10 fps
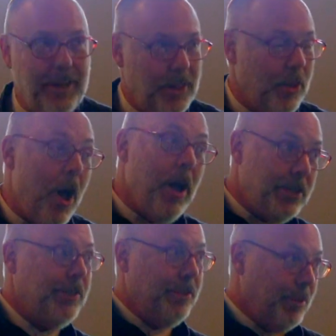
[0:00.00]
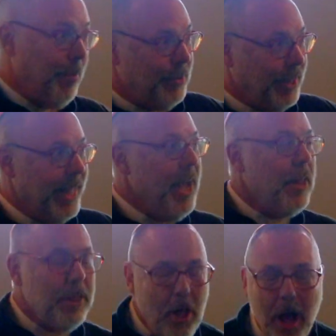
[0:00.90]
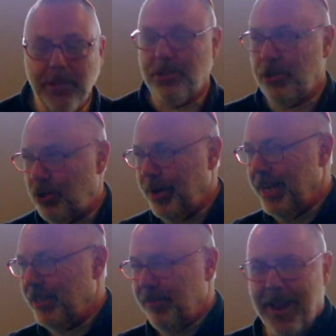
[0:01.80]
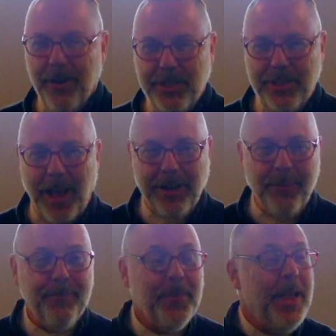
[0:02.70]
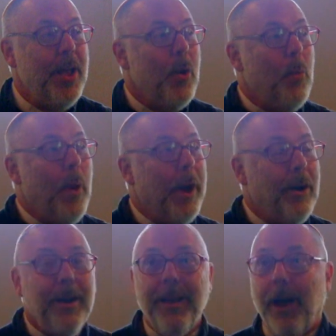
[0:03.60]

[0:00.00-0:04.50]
a lost, supposedly, lost treatise of Aristotle where